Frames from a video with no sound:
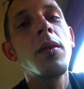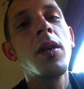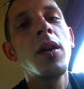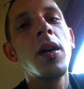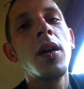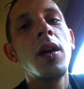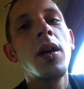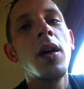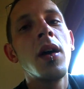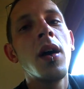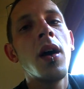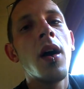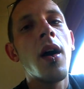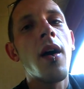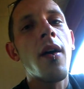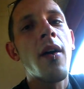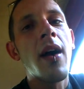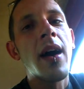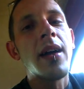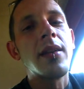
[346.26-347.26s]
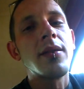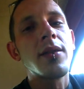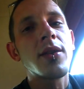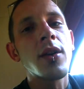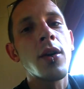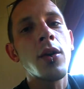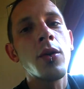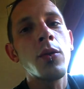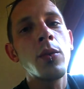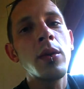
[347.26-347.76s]
Alright, so we
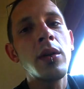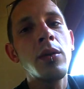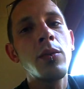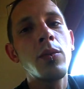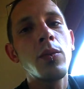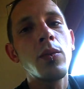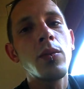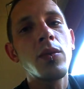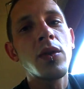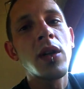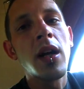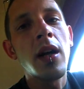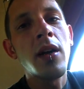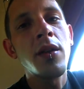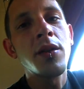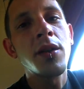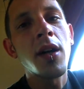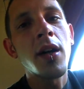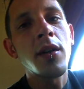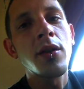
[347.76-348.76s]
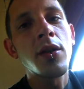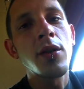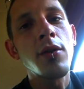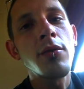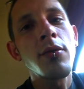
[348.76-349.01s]
shall talk to you later.